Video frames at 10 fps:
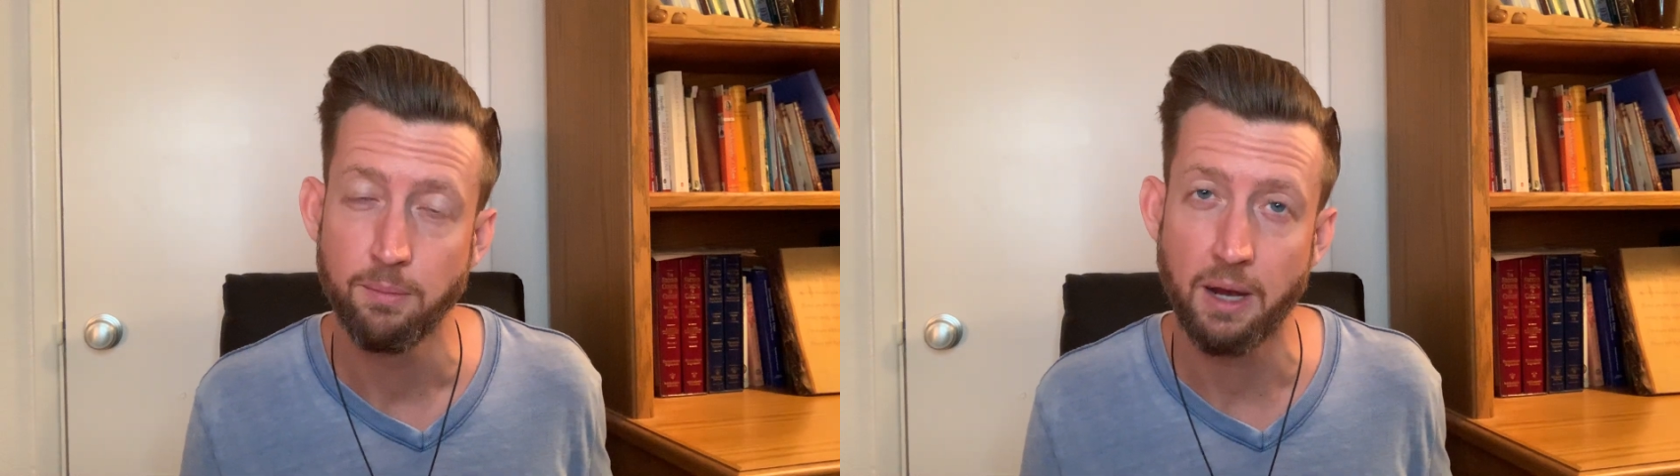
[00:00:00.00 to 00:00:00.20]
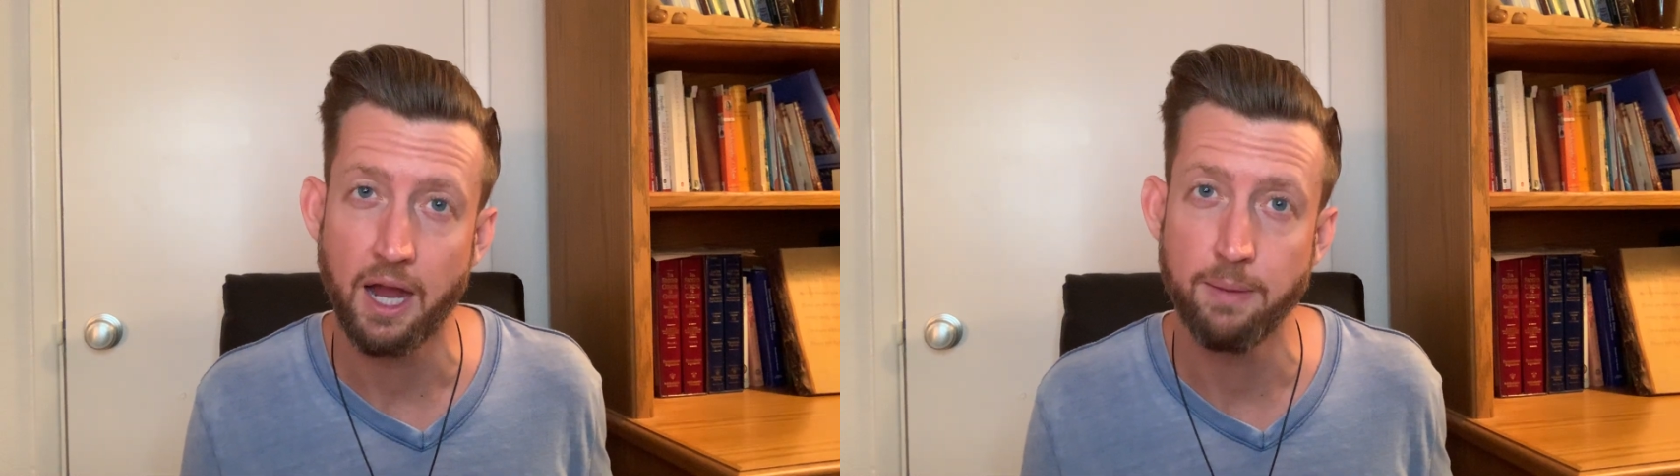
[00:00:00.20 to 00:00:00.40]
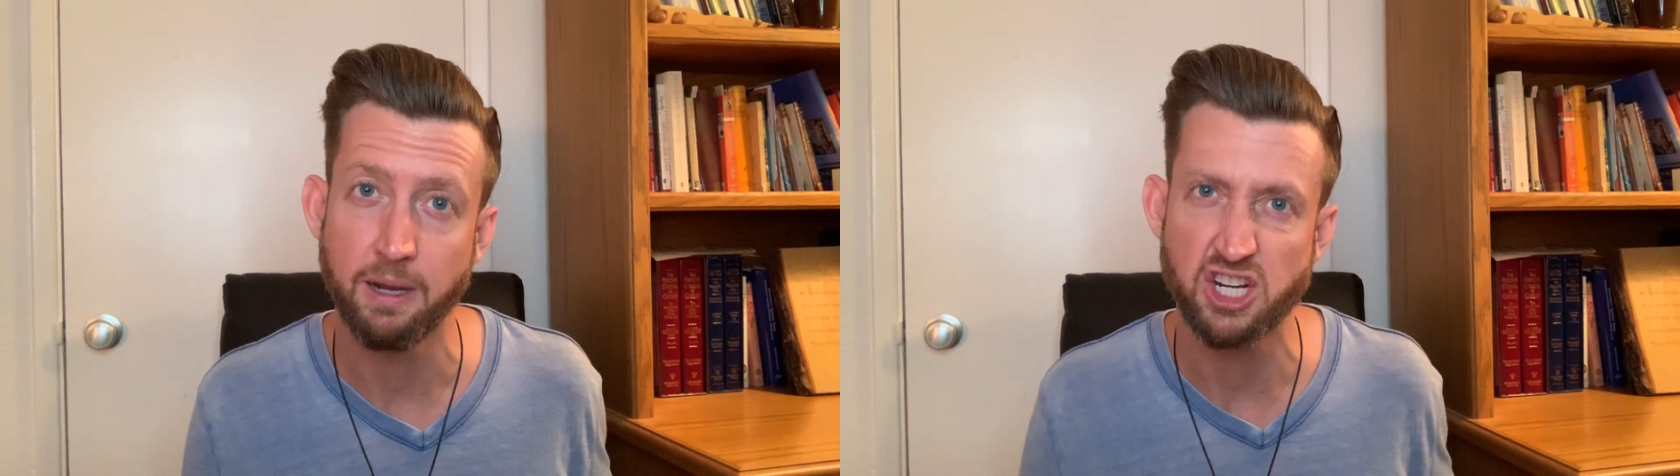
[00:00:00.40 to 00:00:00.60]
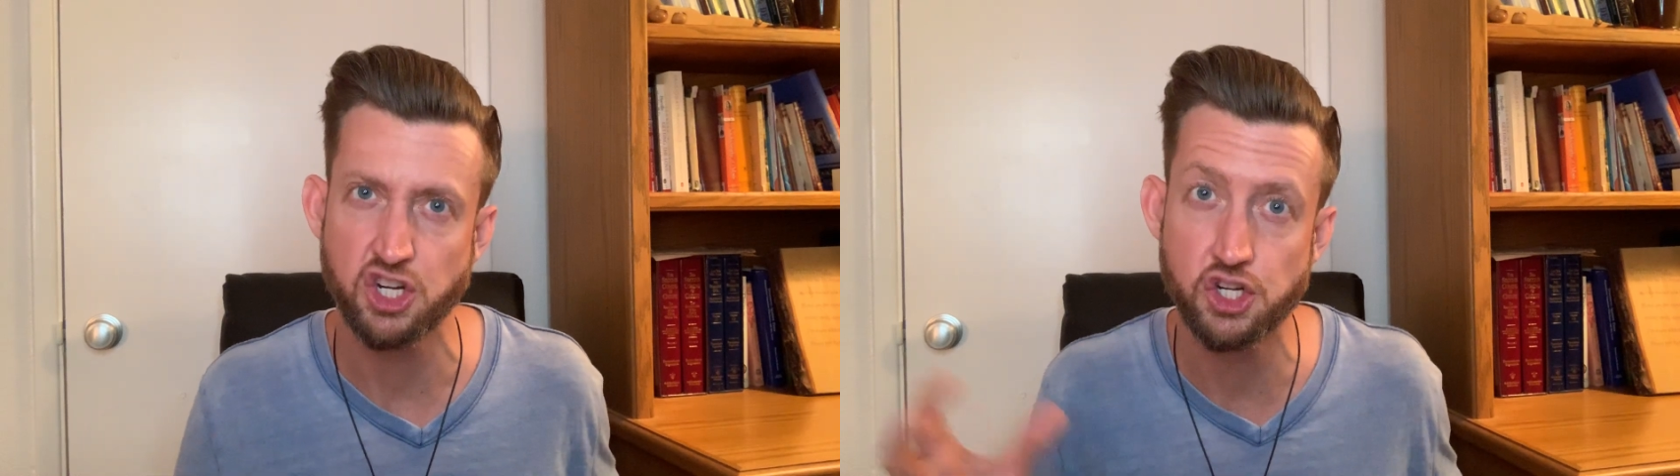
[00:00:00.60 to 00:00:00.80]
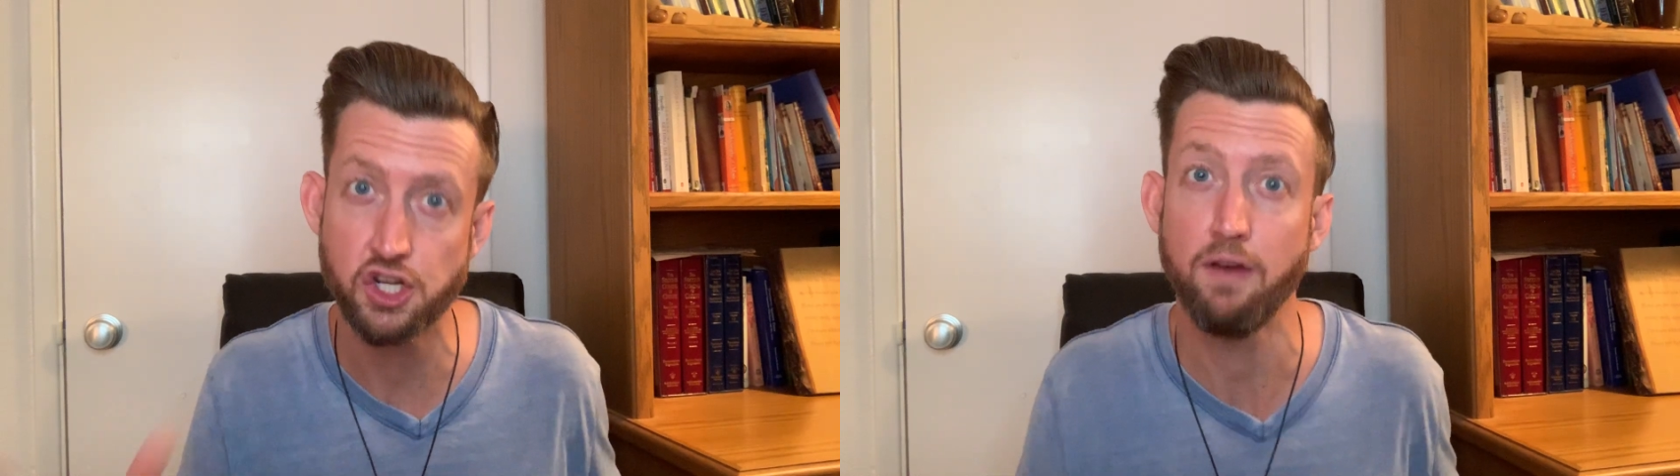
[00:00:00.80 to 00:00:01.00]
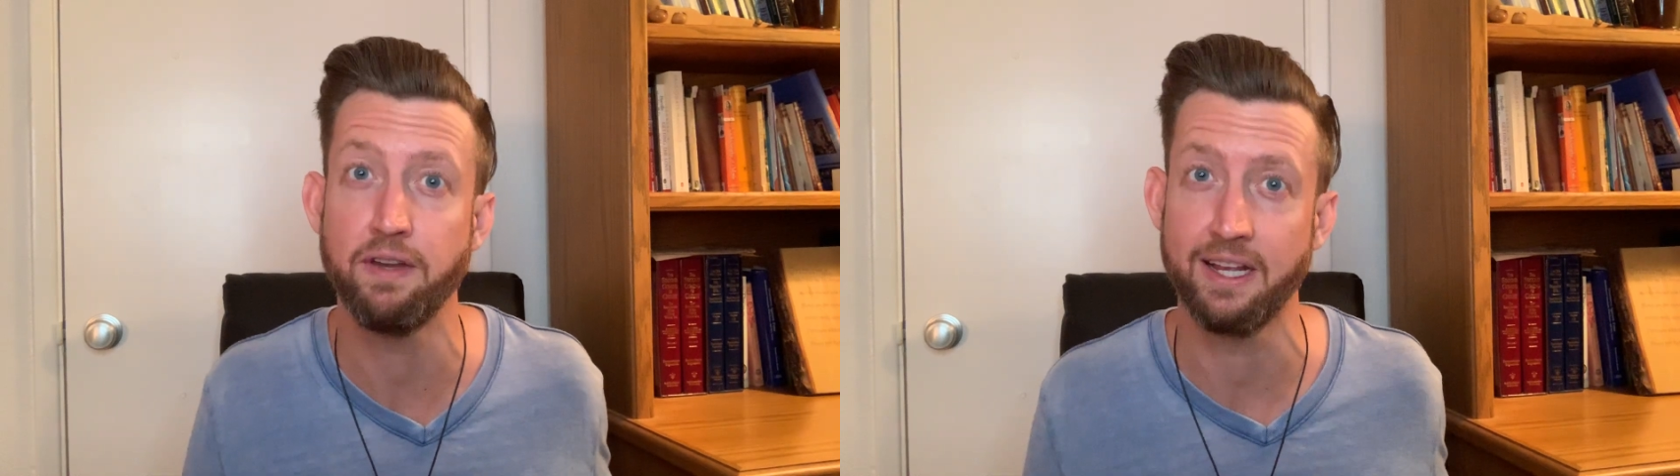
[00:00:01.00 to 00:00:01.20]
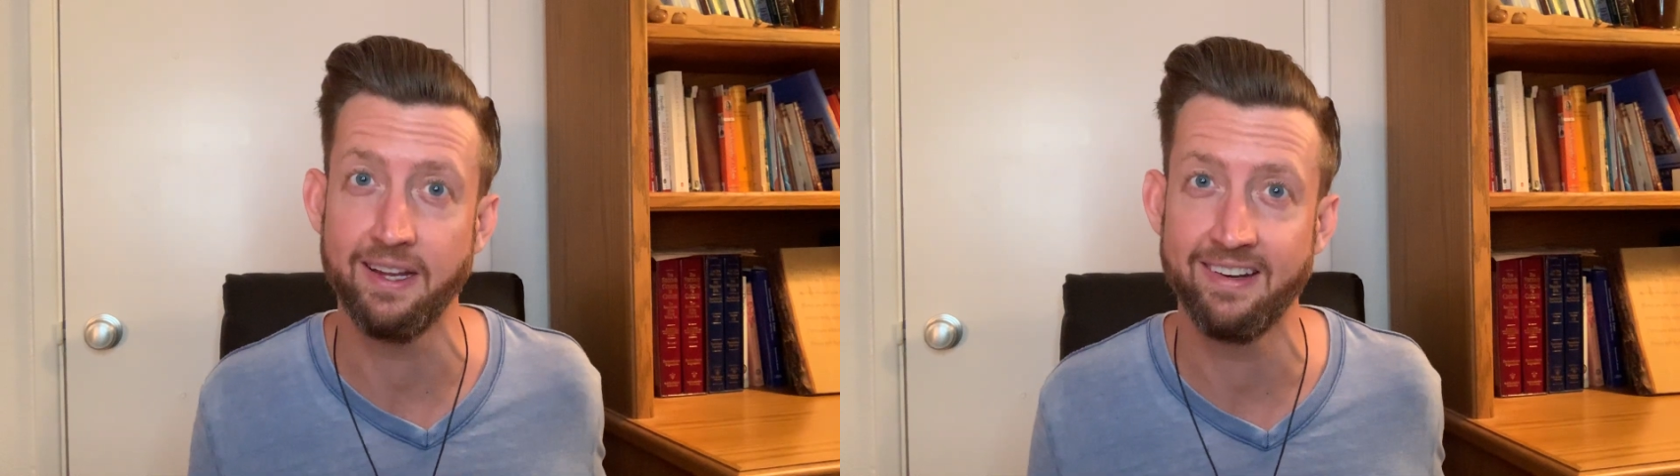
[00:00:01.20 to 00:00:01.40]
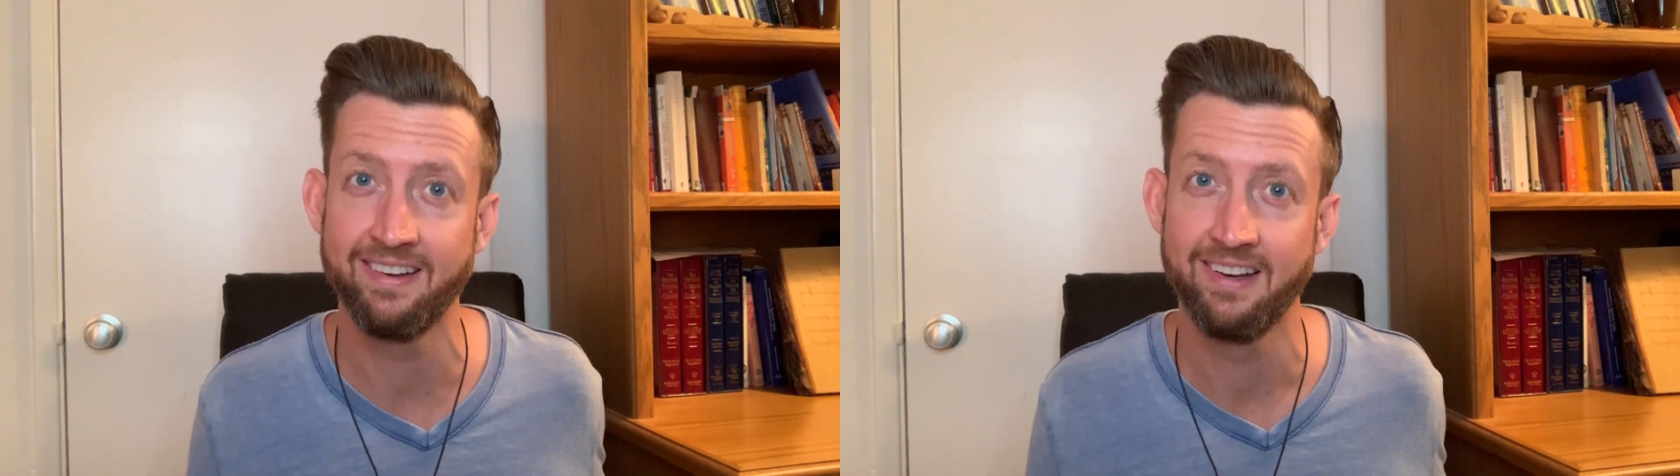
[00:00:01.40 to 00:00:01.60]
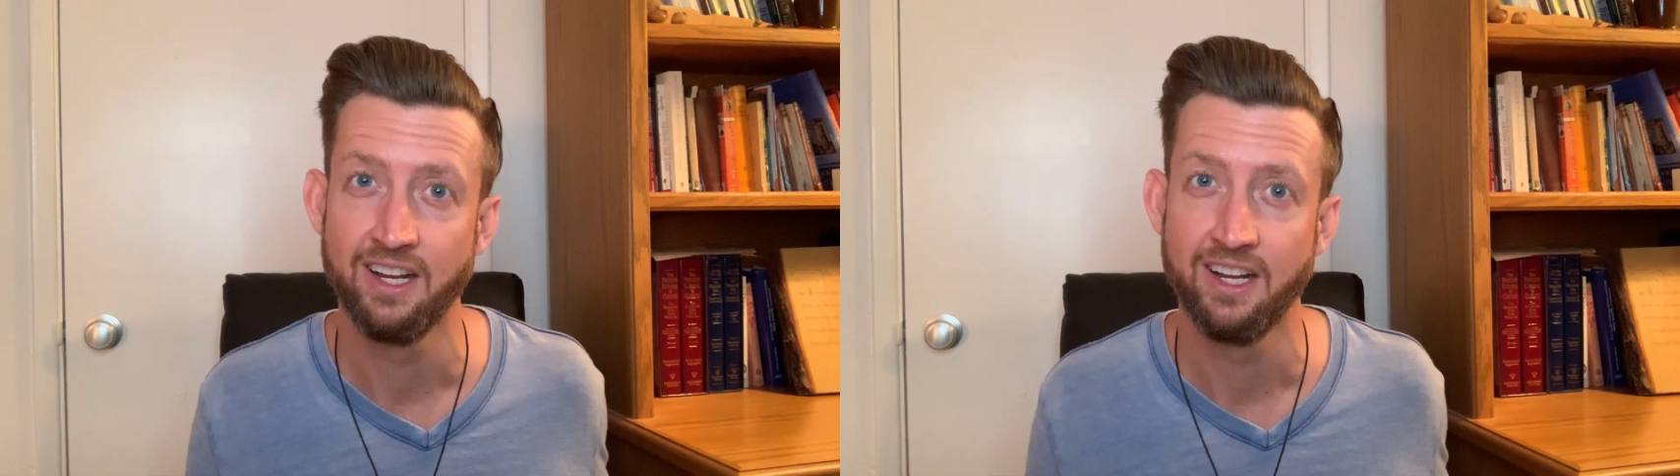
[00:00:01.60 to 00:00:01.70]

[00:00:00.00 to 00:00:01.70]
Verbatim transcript: by shoving it.